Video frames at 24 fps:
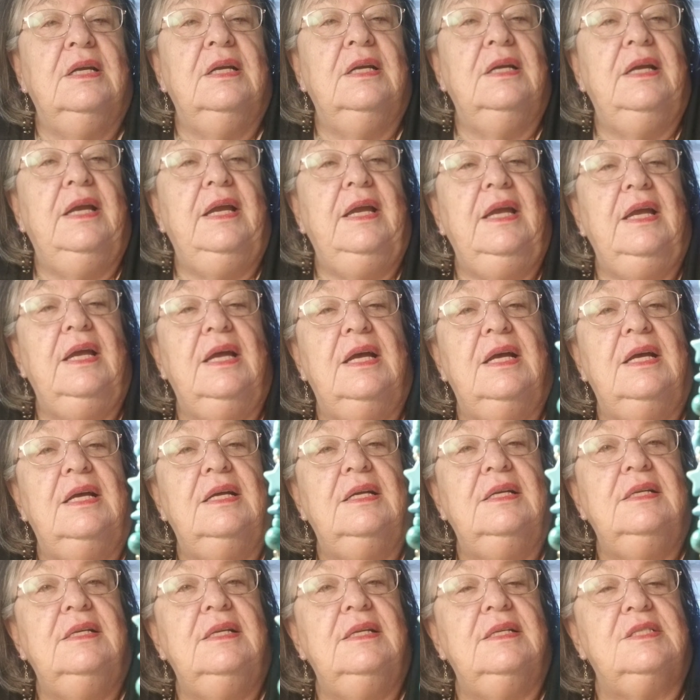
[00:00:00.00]

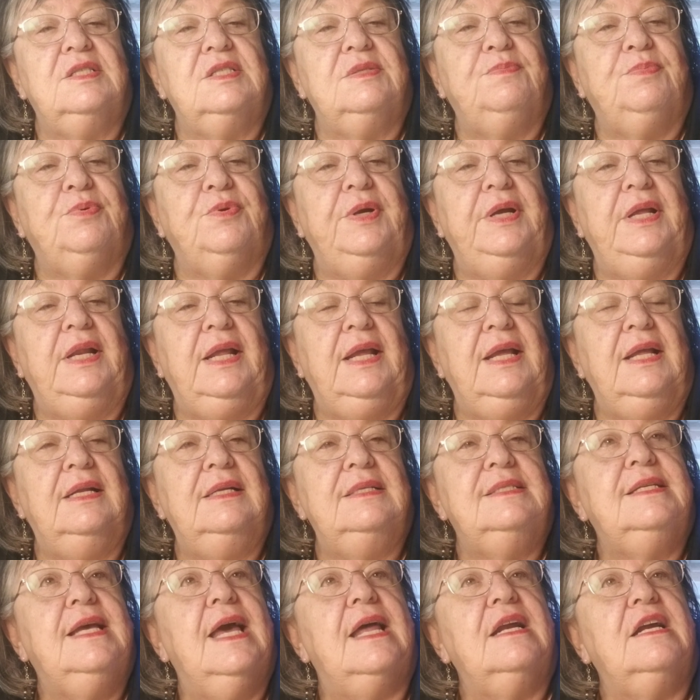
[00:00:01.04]
and it's pretty, and
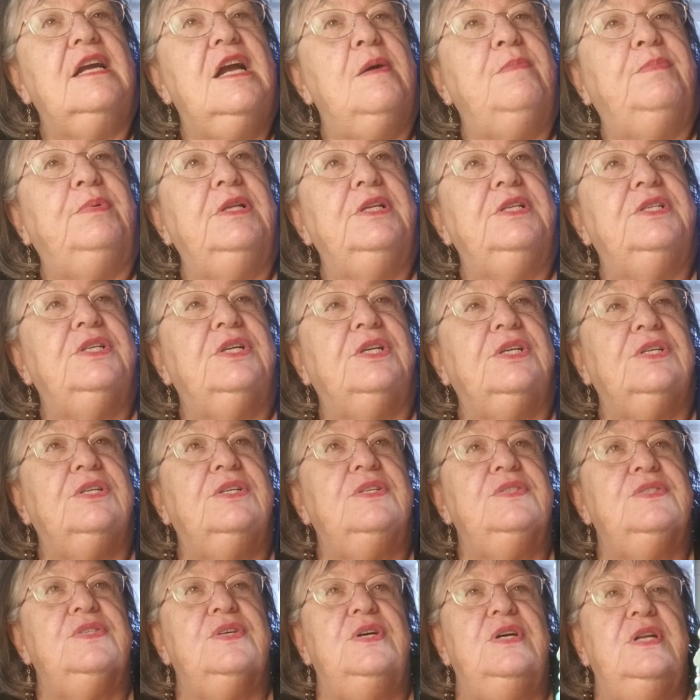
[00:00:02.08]
it's got a couple of
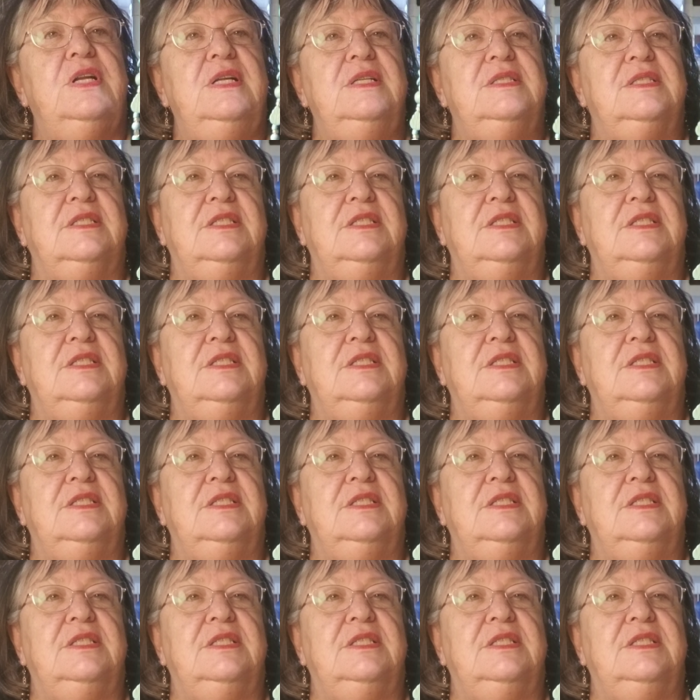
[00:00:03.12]
turtles on it,